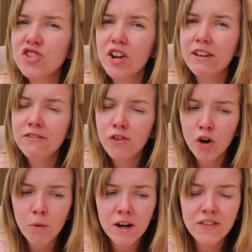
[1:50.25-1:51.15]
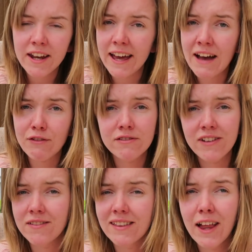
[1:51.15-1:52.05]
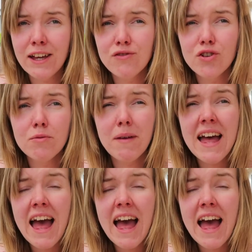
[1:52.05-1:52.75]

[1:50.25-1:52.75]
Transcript: straightforward than I ever found Lightroom